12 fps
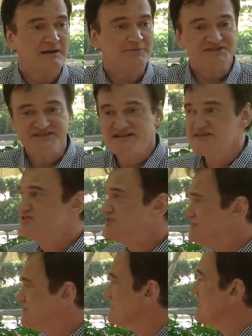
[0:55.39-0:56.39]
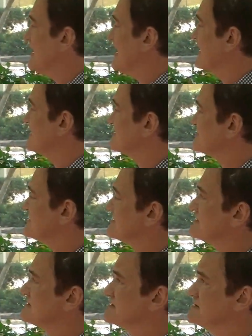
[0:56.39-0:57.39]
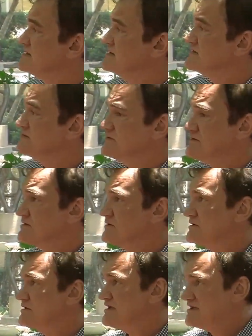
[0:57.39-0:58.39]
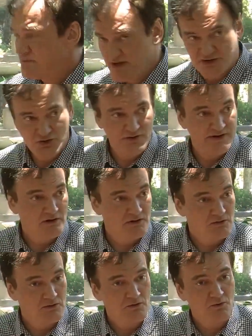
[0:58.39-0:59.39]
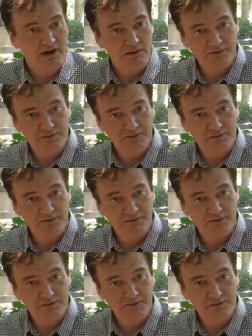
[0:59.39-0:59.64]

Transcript: I proceeded to utilize in my career when I